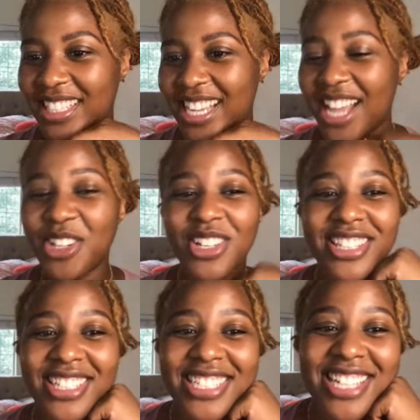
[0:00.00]
I know.
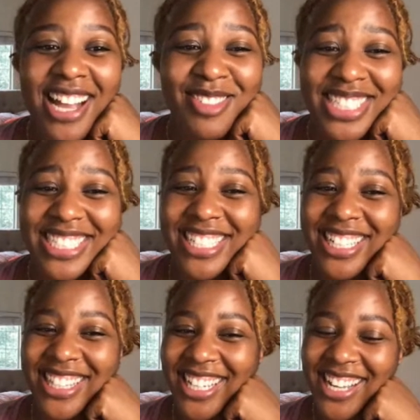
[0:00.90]
Good job,
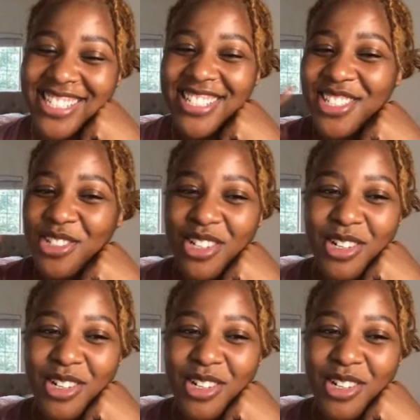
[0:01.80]
EJ. Like, I just,